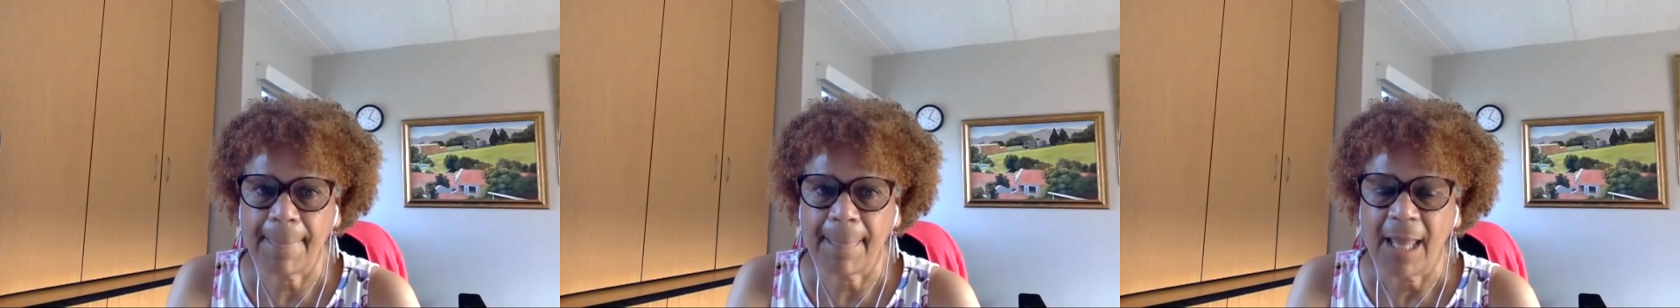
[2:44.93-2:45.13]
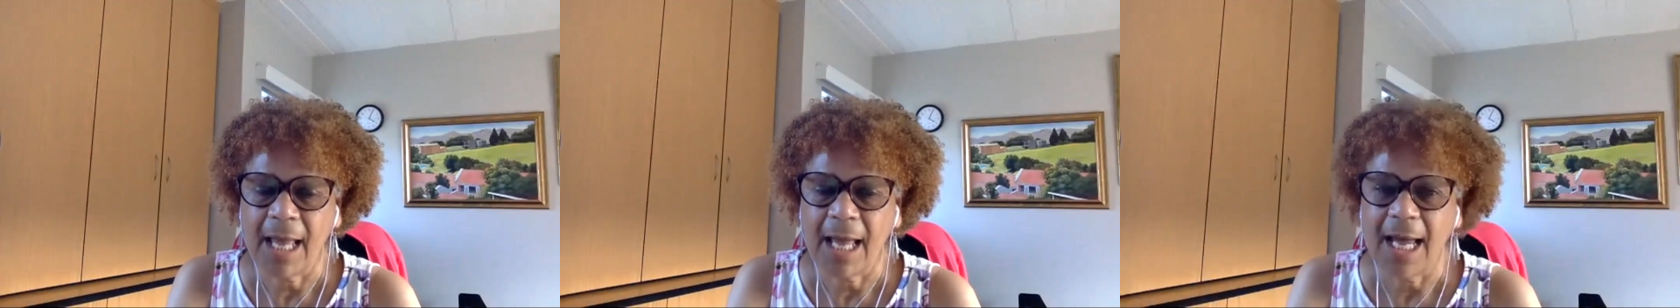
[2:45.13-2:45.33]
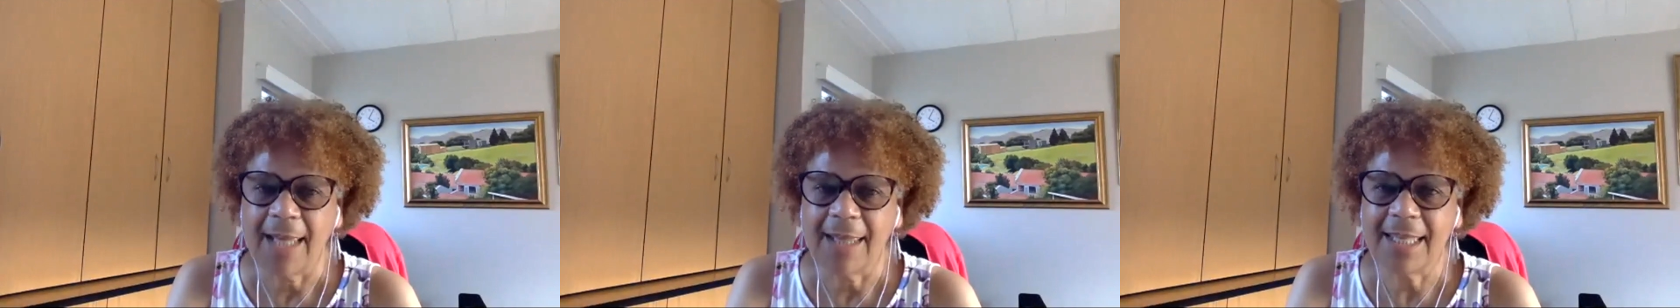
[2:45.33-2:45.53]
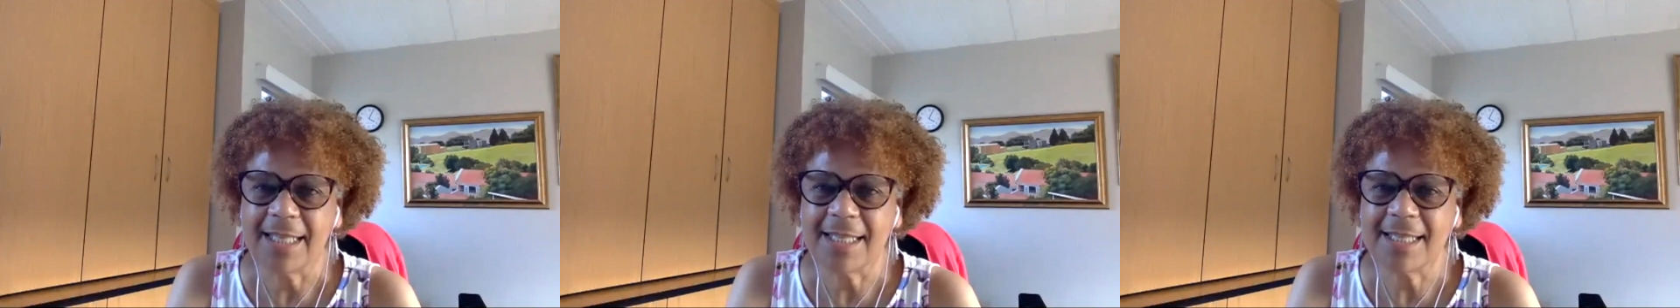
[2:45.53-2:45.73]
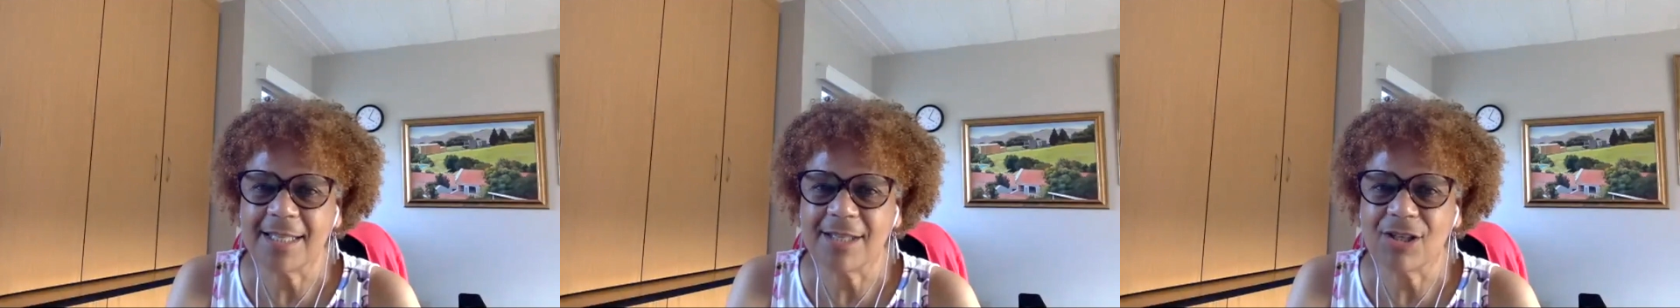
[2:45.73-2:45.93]
And
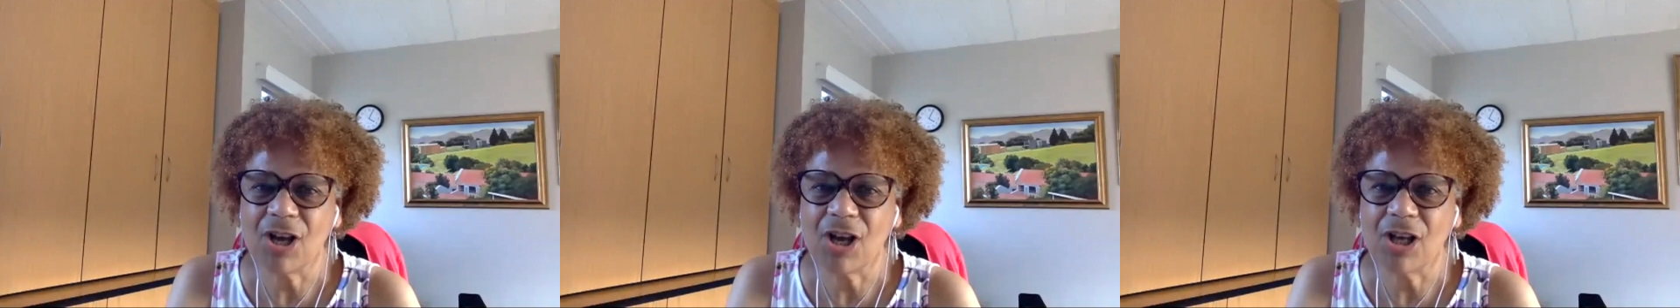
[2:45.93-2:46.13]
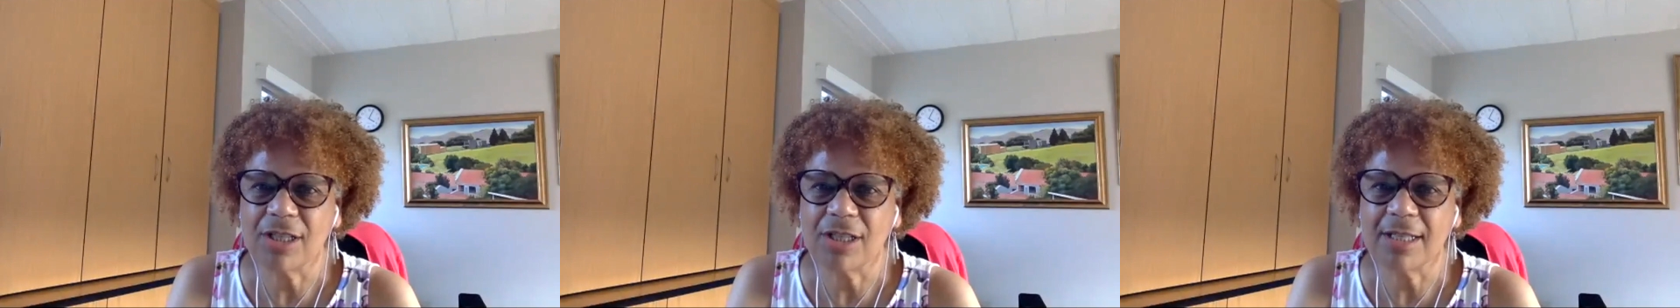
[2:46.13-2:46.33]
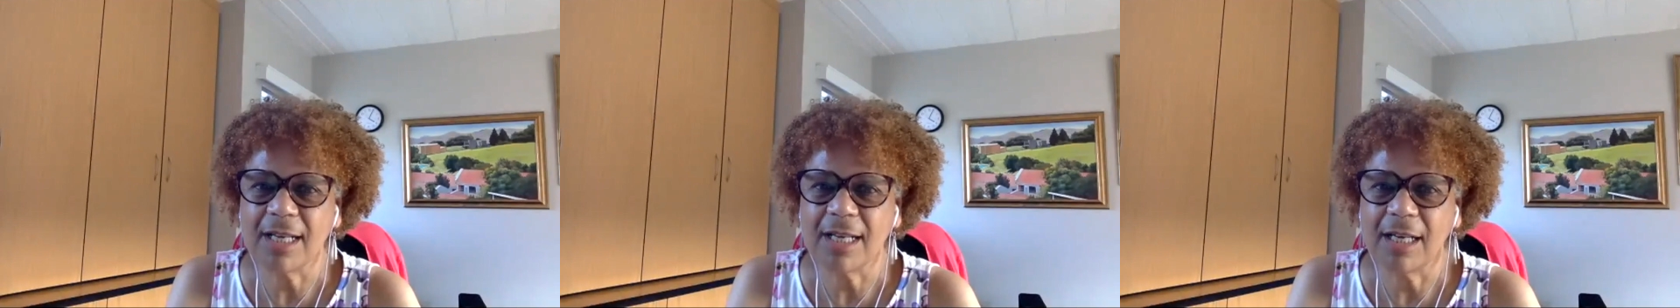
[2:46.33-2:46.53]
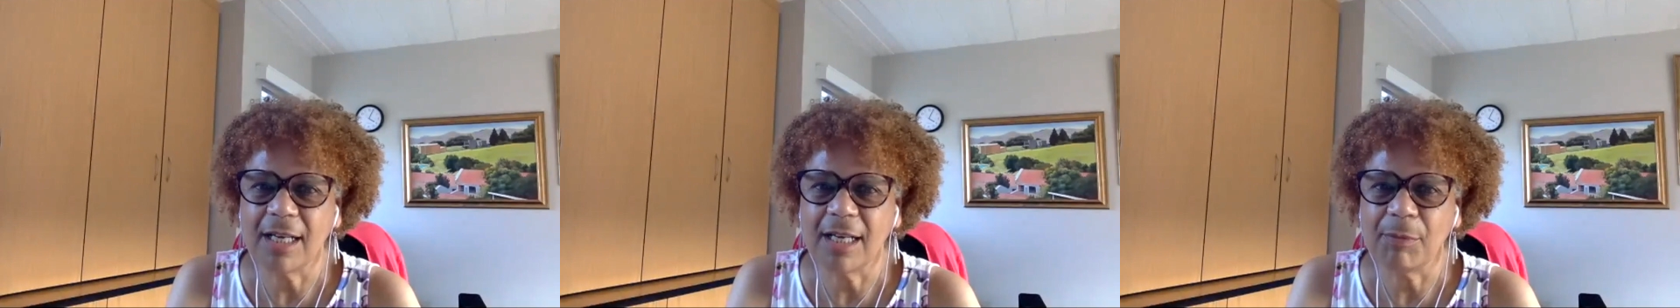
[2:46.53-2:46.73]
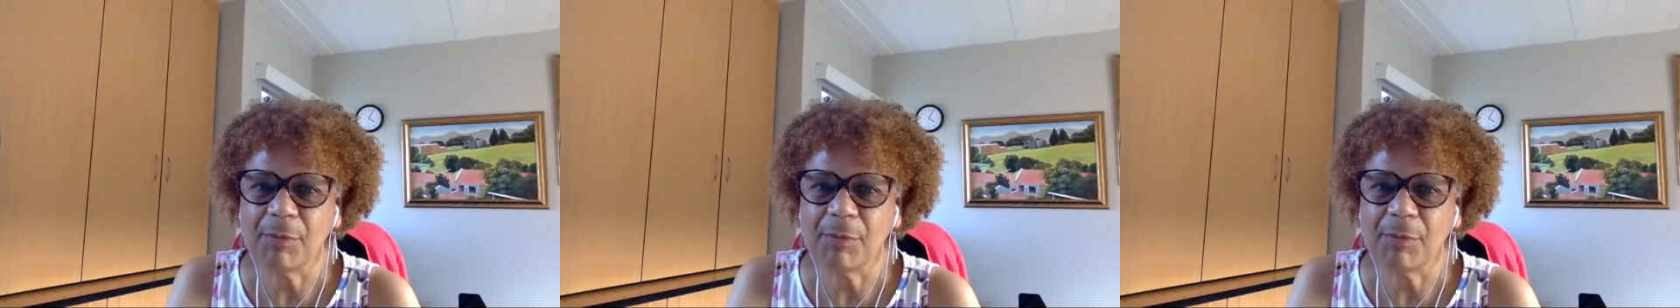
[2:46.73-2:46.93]
this is not
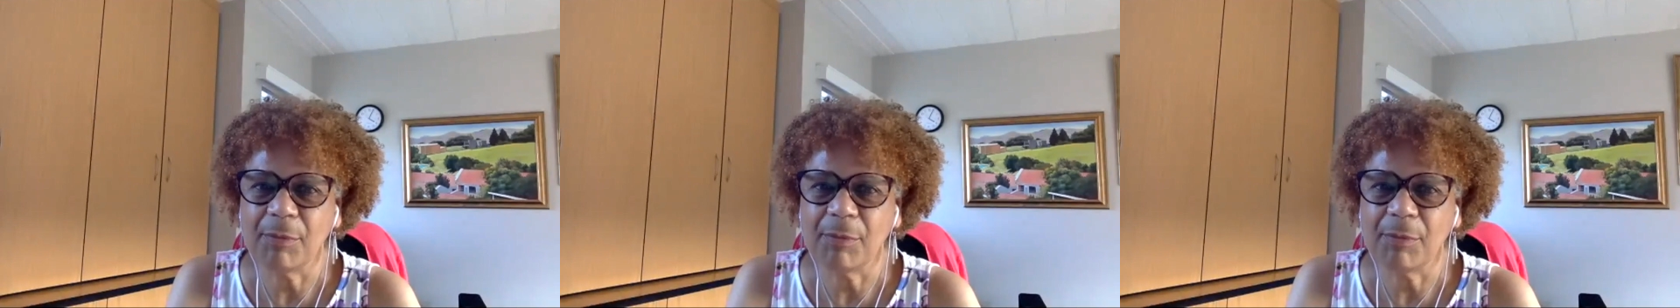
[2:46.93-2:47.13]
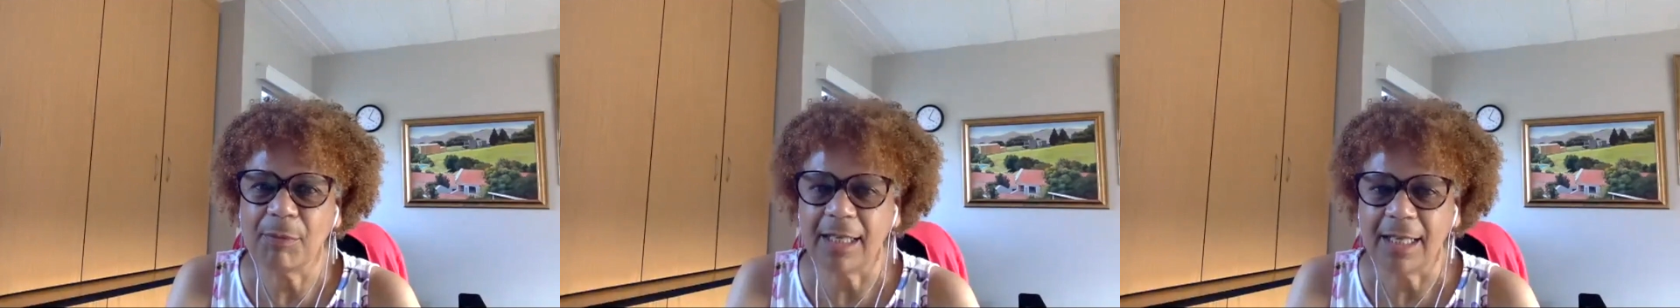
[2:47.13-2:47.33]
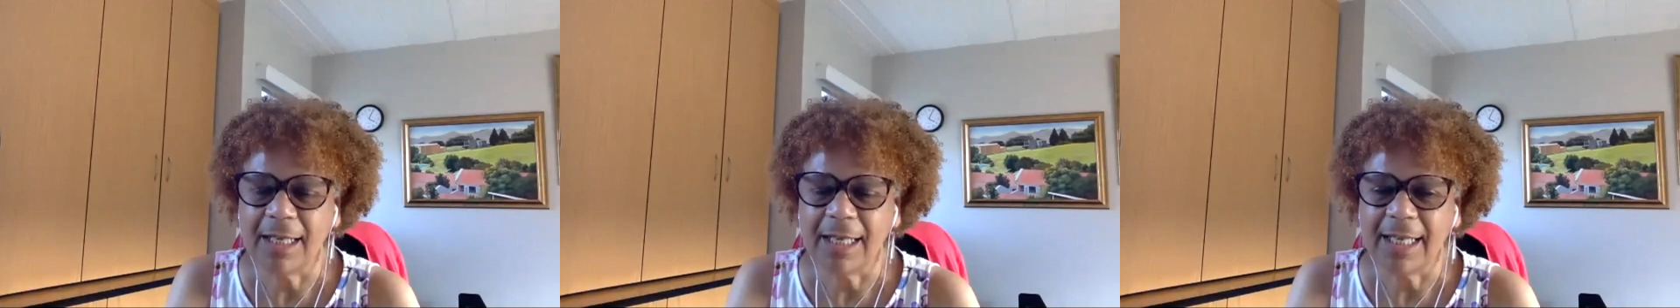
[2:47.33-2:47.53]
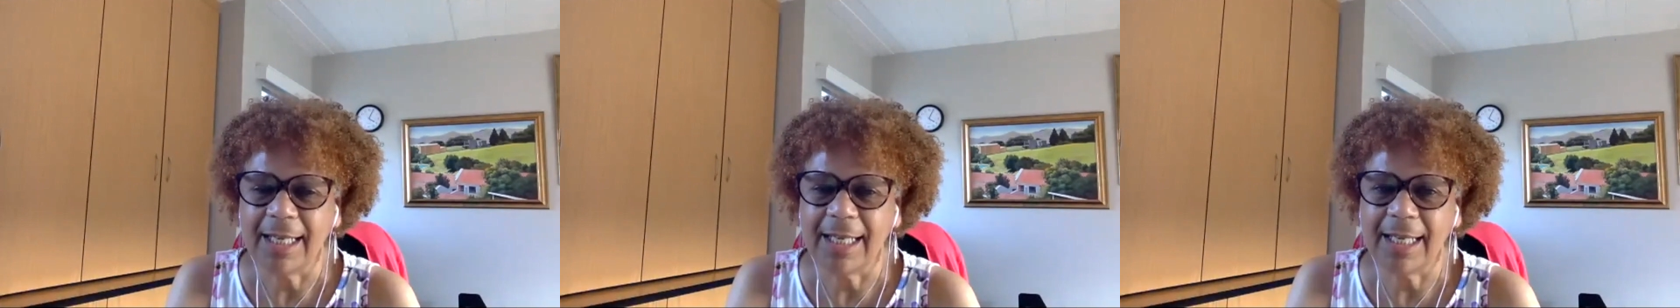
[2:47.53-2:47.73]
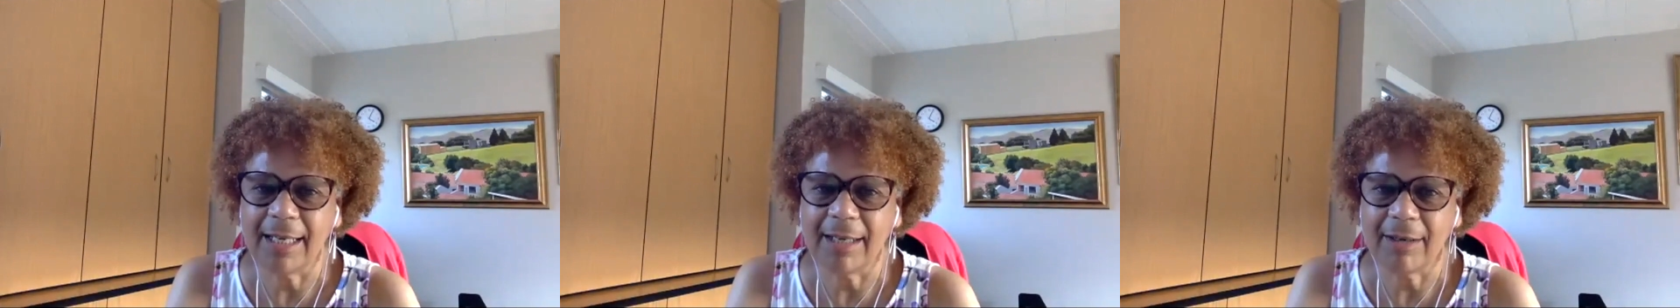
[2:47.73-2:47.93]
only
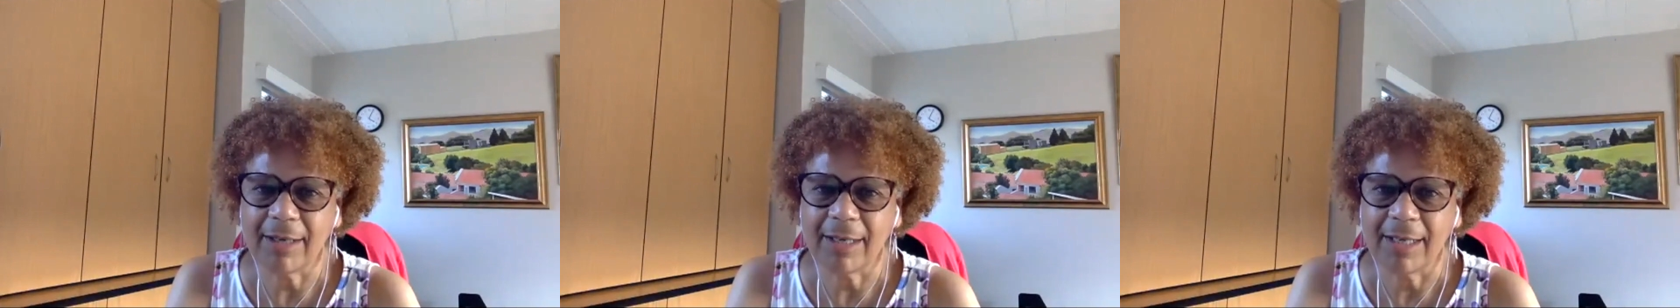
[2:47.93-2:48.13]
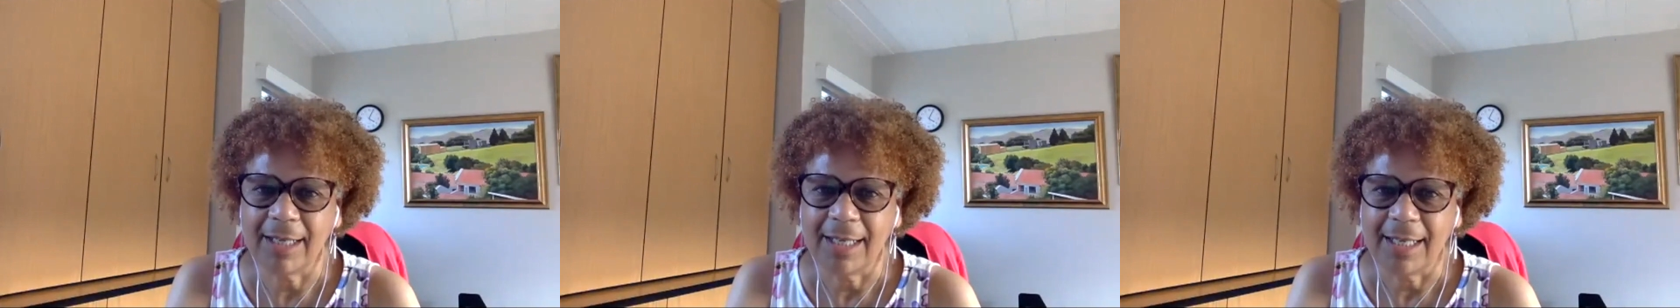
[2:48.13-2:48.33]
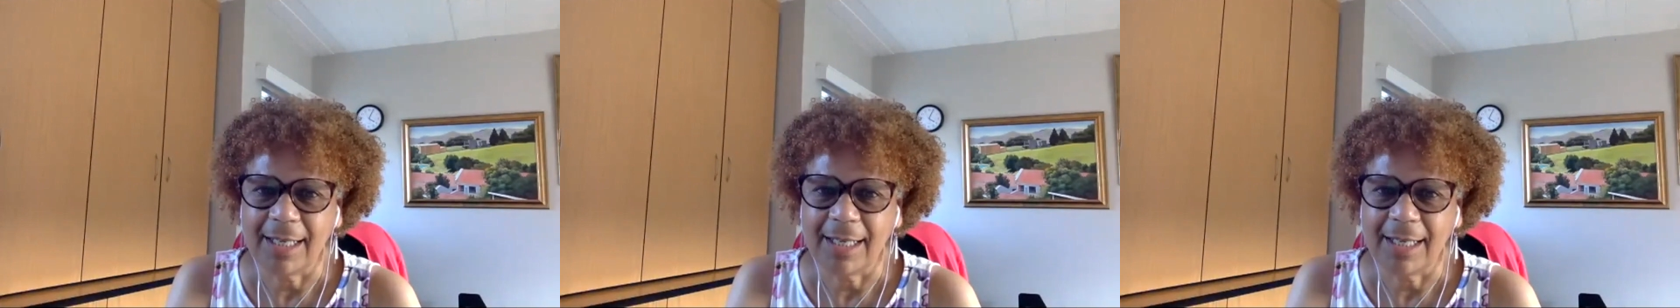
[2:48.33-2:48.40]
here